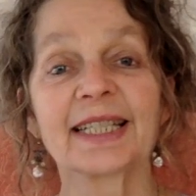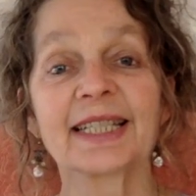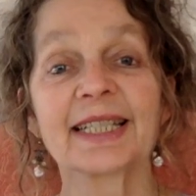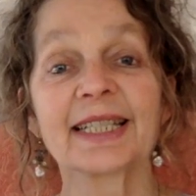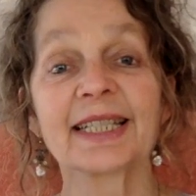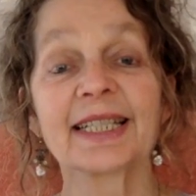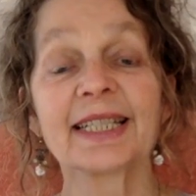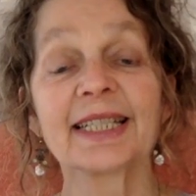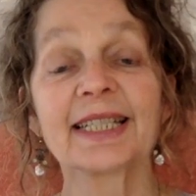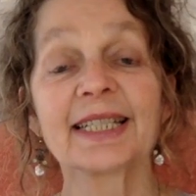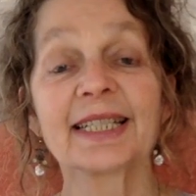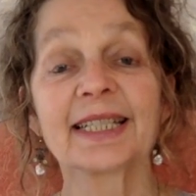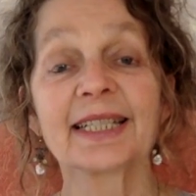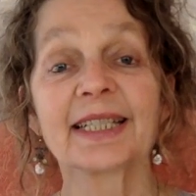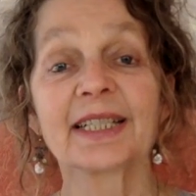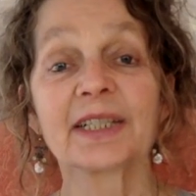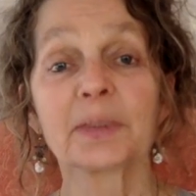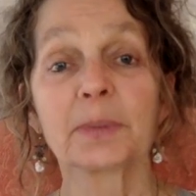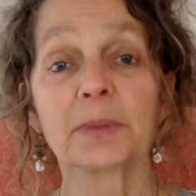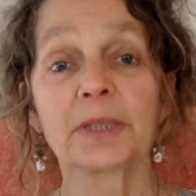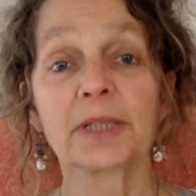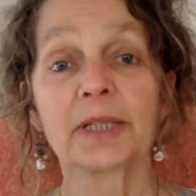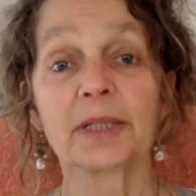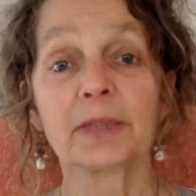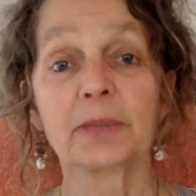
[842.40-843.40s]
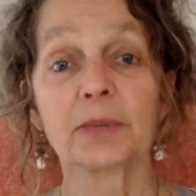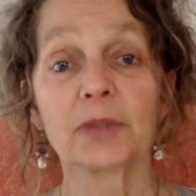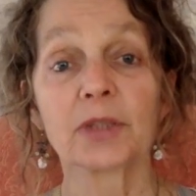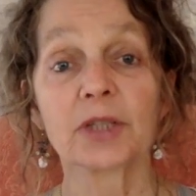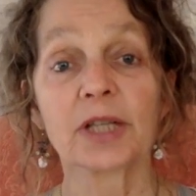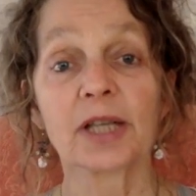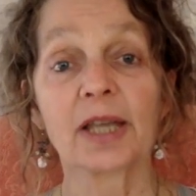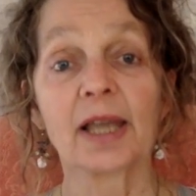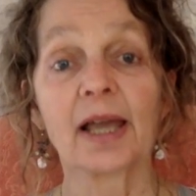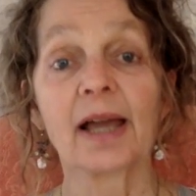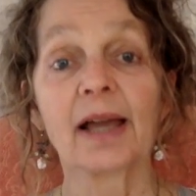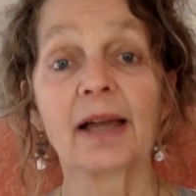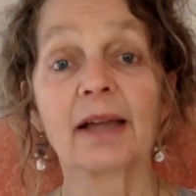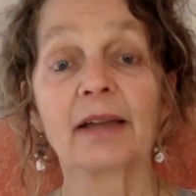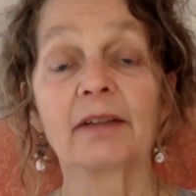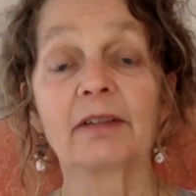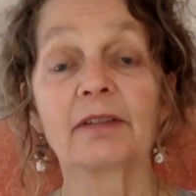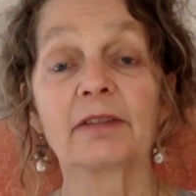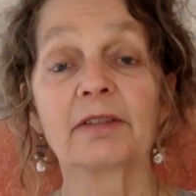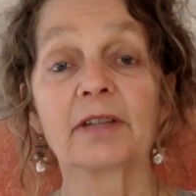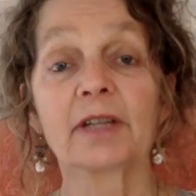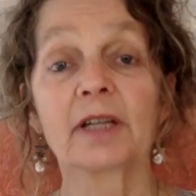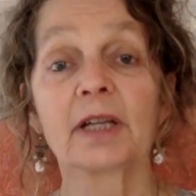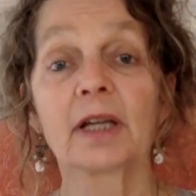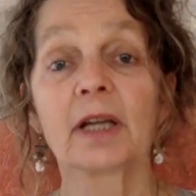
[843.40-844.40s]
and 60s when he was
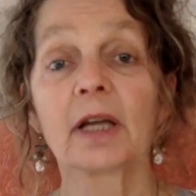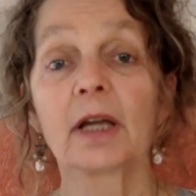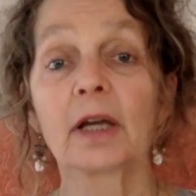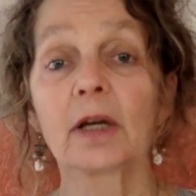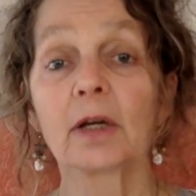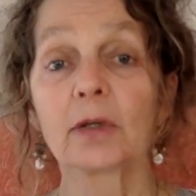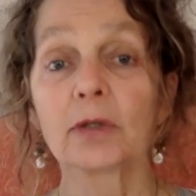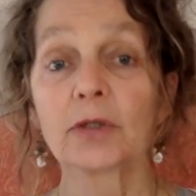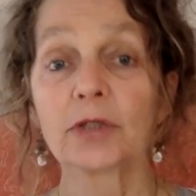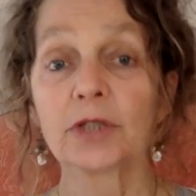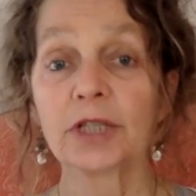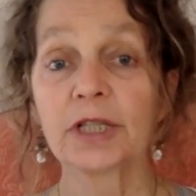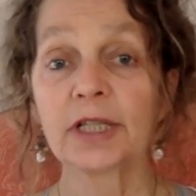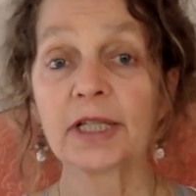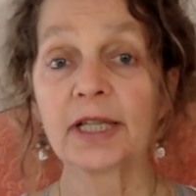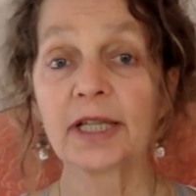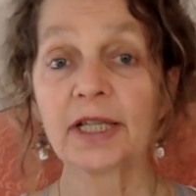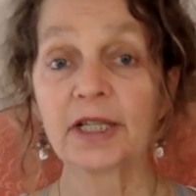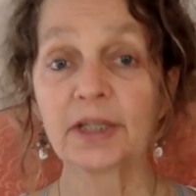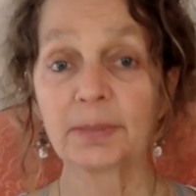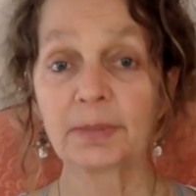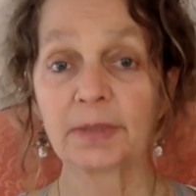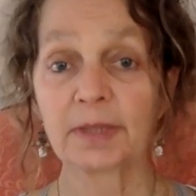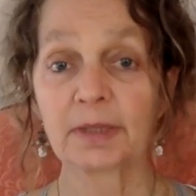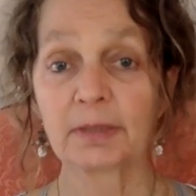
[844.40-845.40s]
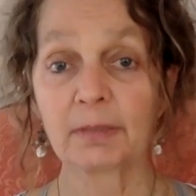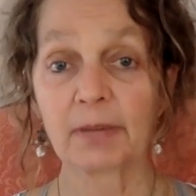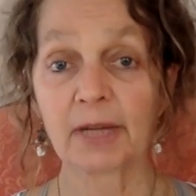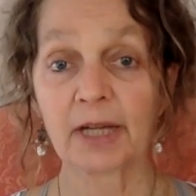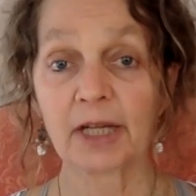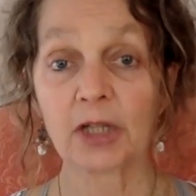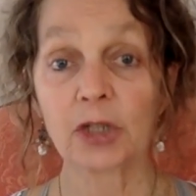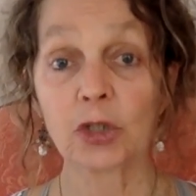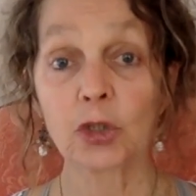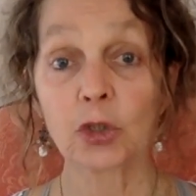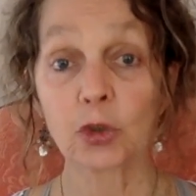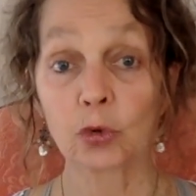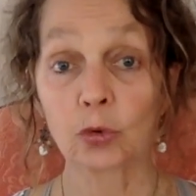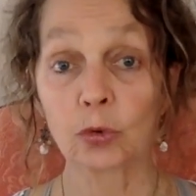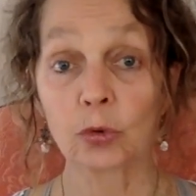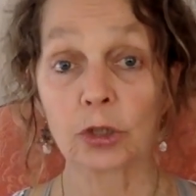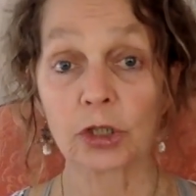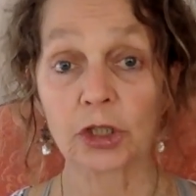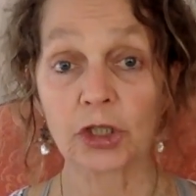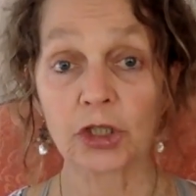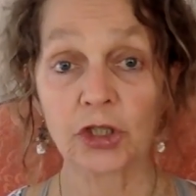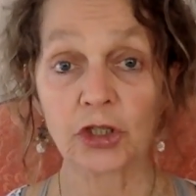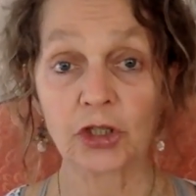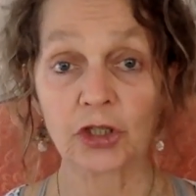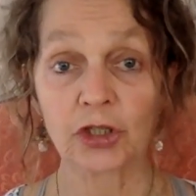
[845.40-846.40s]
alive, because he has been my
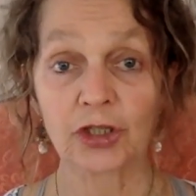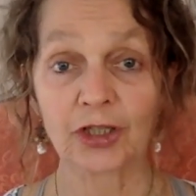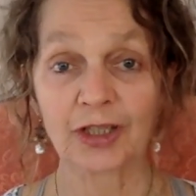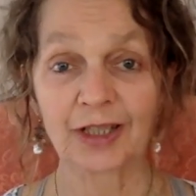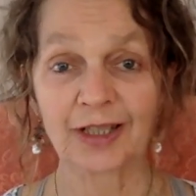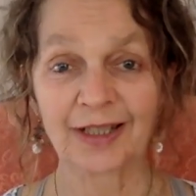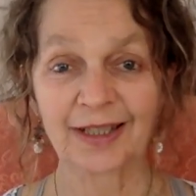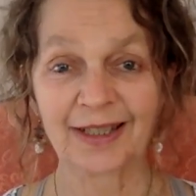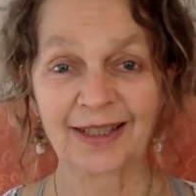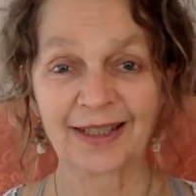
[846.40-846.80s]
source